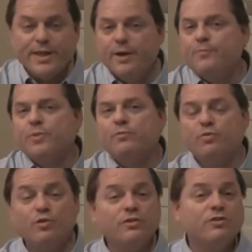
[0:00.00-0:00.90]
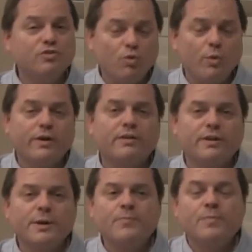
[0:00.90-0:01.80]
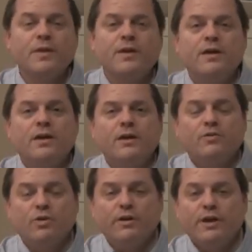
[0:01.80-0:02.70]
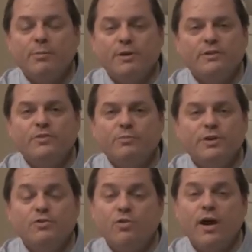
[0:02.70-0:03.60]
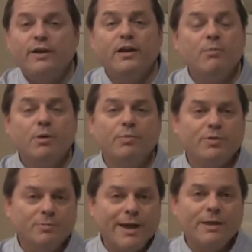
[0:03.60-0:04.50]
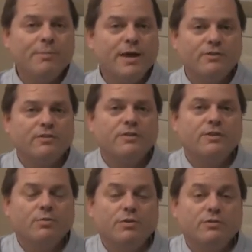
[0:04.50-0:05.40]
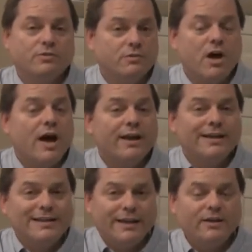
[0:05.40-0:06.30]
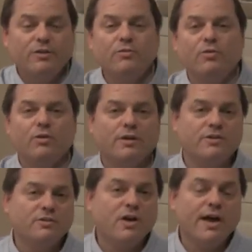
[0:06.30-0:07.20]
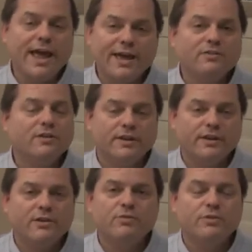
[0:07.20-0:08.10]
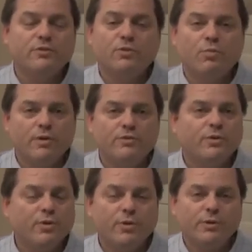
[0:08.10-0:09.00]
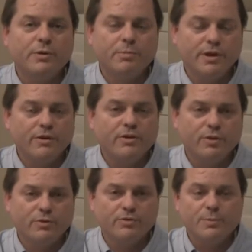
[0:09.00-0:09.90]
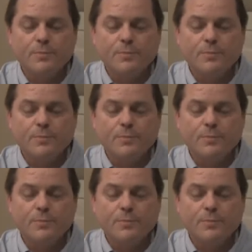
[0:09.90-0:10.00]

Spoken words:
Now, first, historically, drug companies have been trying to come up with a pain medicine that was not addictive, or at least not as addictive as the ones that are currently being used.